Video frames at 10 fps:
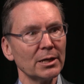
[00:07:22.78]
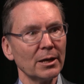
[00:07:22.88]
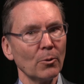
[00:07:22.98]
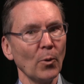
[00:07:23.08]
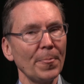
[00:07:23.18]

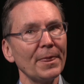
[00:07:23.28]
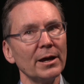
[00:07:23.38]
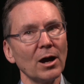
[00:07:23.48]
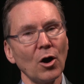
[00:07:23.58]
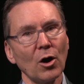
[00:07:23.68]
what they
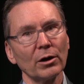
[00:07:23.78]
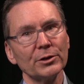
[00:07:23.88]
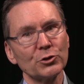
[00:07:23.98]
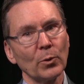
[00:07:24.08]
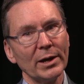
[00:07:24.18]
are
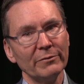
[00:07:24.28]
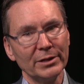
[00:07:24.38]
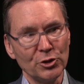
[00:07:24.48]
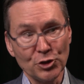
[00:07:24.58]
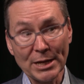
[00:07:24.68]
is a way of
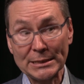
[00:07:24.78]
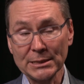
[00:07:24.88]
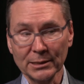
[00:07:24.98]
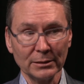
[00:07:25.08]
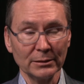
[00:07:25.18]

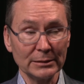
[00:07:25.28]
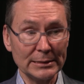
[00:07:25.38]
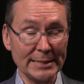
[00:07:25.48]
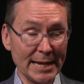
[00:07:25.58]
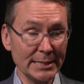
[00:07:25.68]
ingesting
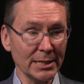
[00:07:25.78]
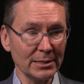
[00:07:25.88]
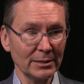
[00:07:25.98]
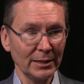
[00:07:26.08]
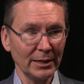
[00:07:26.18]
data
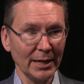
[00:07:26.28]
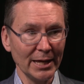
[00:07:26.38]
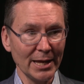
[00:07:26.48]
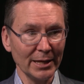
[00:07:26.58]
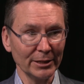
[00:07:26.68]

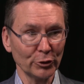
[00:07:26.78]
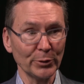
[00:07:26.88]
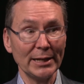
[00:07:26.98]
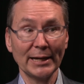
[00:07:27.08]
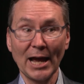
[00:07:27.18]
and
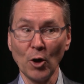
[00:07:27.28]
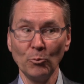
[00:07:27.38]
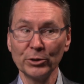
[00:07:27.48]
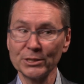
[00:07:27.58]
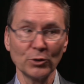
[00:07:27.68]
creating
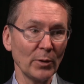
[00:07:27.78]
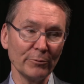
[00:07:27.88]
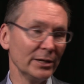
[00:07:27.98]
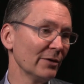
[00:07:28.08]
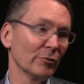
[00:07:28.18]
outputs in a way
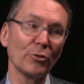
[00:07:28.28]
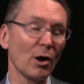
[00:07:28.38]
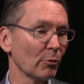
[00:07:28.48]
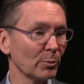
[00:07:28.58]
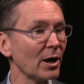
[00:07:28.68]
we never
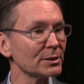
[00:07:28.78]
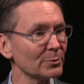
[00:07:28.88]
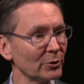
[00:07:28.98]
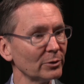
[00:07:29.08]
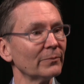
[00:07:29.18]
thought were
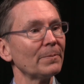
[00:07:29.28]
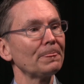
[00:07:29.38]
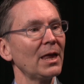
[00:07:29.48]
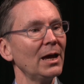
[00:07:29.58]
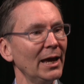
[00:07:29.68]
possible.
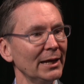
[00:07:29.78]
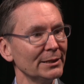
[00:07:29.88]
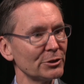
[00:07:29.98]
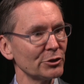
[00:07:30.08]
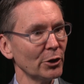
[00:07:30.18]

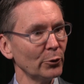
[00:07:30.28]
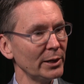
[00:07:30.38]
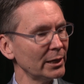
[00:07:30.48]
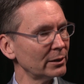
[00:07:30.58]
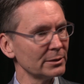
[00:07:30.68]
And so
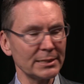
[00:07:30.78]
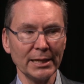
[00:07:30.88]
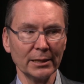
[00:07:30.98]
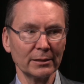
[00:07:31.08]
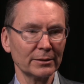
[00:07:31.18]
it can
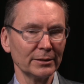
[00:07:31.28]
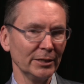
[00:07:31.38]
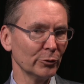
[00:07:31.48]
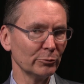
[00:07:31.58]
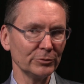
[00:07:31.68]
take,
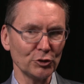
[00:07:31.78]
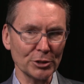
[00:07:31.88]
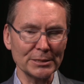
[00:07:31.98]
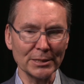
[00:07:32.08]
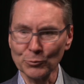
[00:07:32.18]

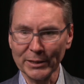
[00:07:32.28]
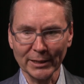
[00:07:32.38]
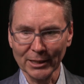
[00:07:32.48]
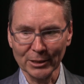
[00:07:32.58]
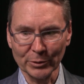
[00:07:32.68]
just this
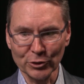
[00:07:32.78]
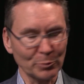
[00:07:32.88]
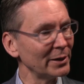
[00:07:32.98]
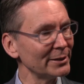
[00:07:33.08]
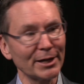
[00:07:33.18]
weekend, we took
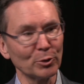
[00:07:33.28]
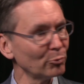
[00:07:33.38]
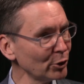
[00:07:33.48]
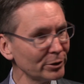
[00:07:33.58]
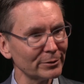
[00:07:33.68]
my entire
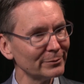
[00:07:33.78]
book,